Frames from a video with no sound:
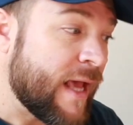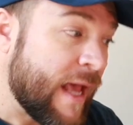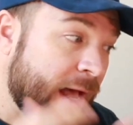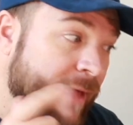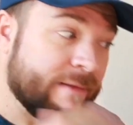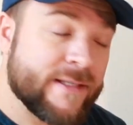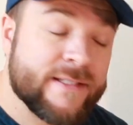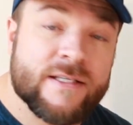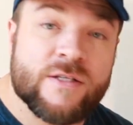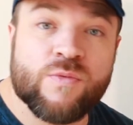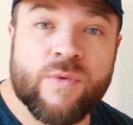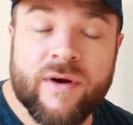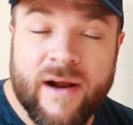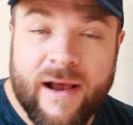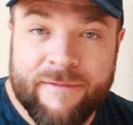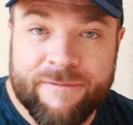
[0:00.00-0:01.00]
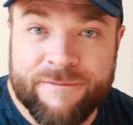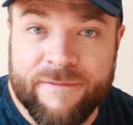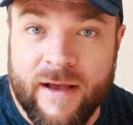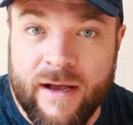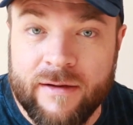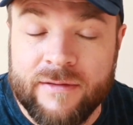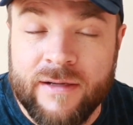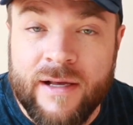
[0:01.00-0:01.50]
And this is where I
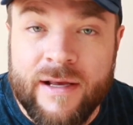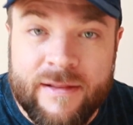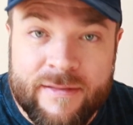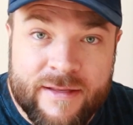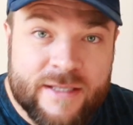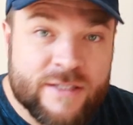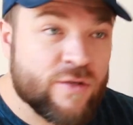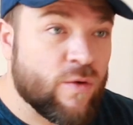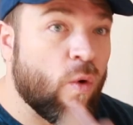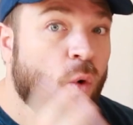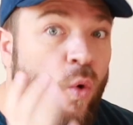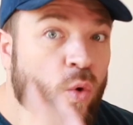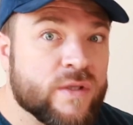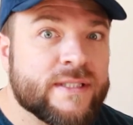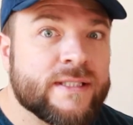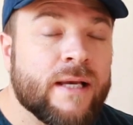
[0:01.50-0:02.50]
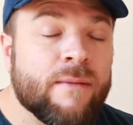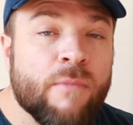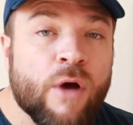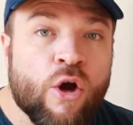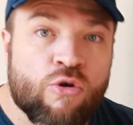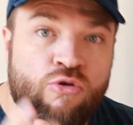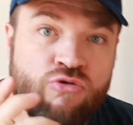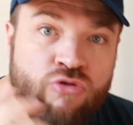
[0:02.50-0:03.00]
found this awesome
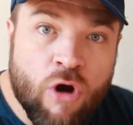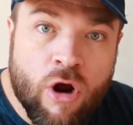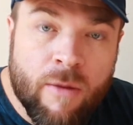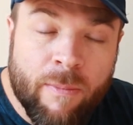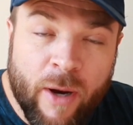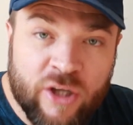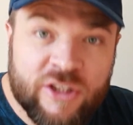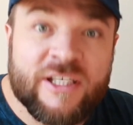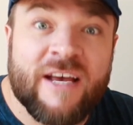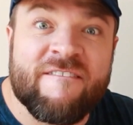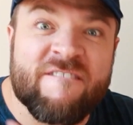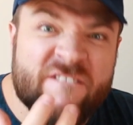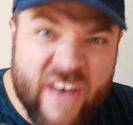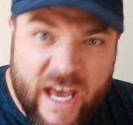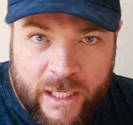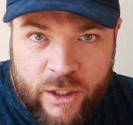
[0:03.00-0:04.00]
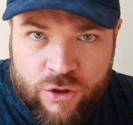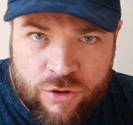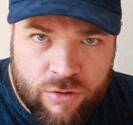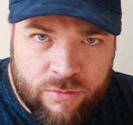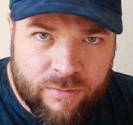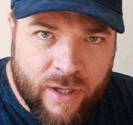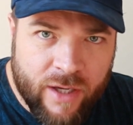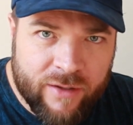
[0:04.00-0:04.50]
robot
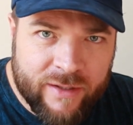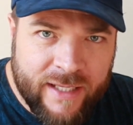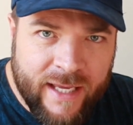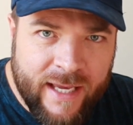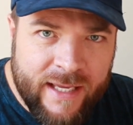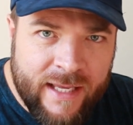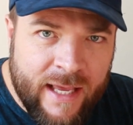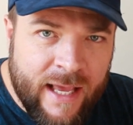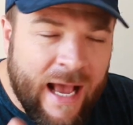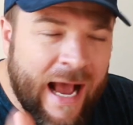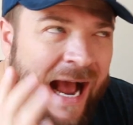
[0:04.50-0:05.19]
vacuum, okay?